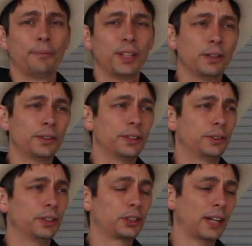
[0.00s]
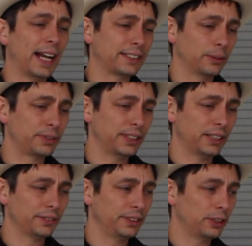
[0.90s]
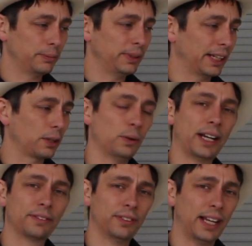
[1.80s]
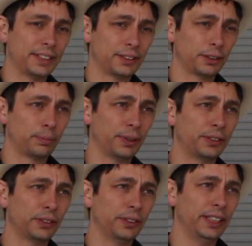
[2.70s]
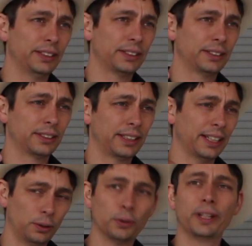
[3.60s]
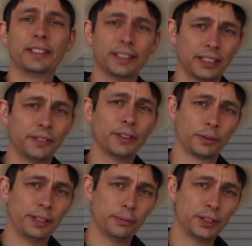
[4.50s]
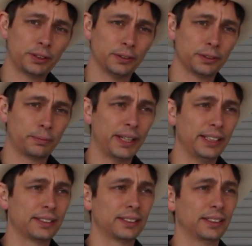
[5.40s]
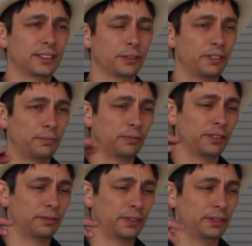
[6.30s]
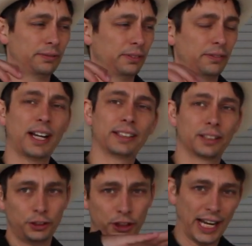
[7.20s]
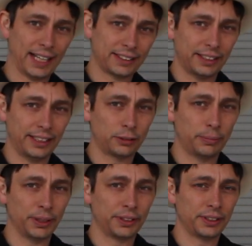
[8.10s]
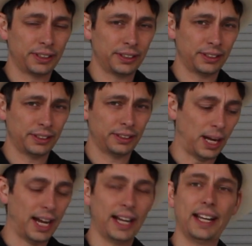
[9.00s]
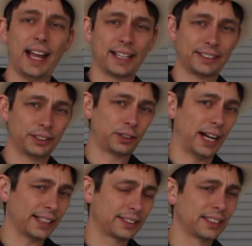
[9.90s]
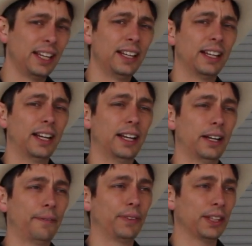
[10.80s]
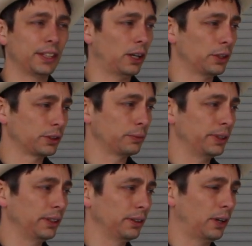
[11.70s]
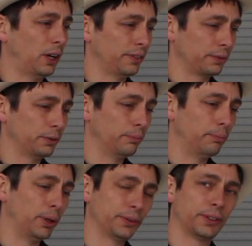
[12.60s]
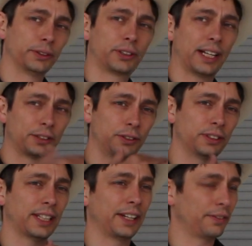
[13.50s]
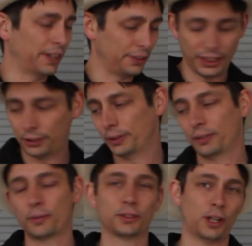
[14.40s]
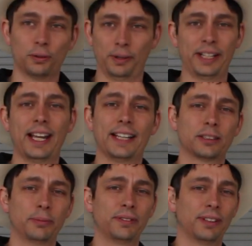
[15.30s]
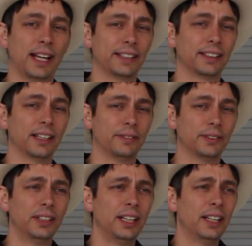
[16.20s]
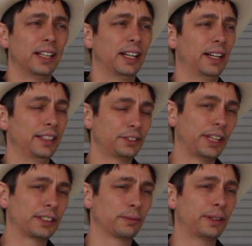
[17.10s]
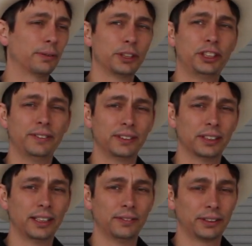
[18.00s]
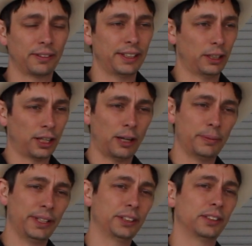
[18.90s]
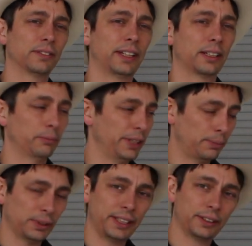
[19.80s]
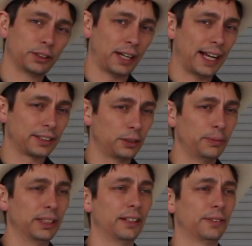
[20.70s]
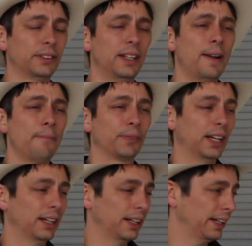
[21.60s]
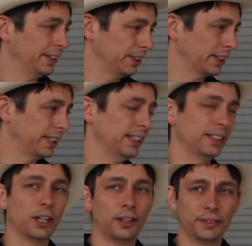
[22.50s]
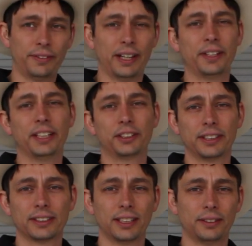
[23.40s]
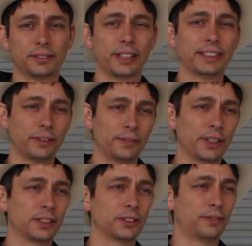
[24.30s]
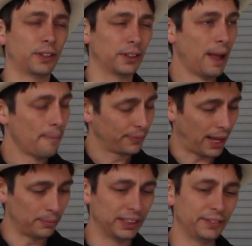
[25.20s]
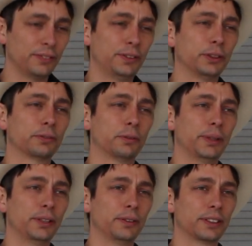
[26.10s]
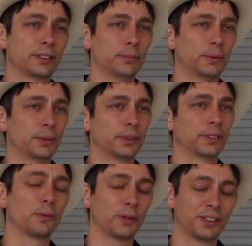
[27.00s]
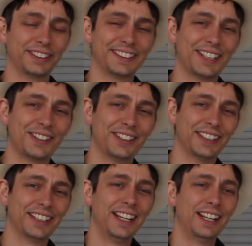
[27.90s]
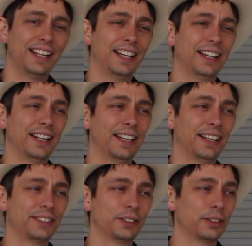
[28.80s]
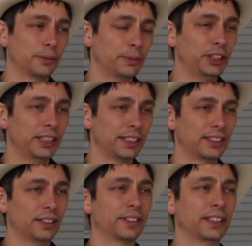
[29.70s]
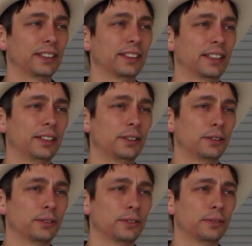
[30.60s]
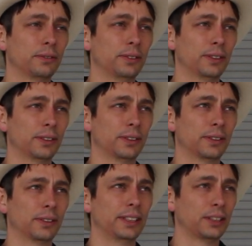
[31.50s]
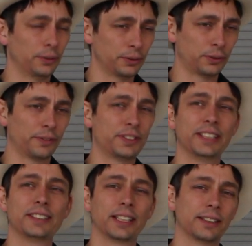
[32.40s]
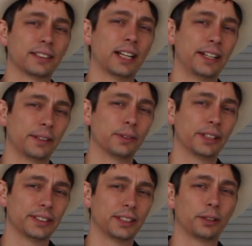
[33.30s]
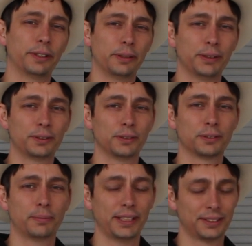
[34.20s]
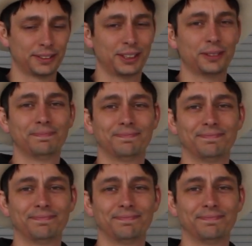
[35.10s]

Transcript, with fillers: You know, the, the tracks themselves need to be like quite flat so the printer needs, can orient itself in three-dimensional space. And so we've, we, we've, we've got little jacks and things built into the Y-axis tracks. Um, and then also we often will bolt those tracks to the side of the foundation, which of course already has to be flat and level. Uh, and so that's the way we're achieving the leveling right now, a combination of like manipulating the tracks to be level uh, and then keying off the foundation itself. So that's how we've done it so far. I believe in the future we'll be doing some more work in this area uh, so that the machine itself can, can do uh, its own sort of sensing and deciding where it is in three-dimensional space. So,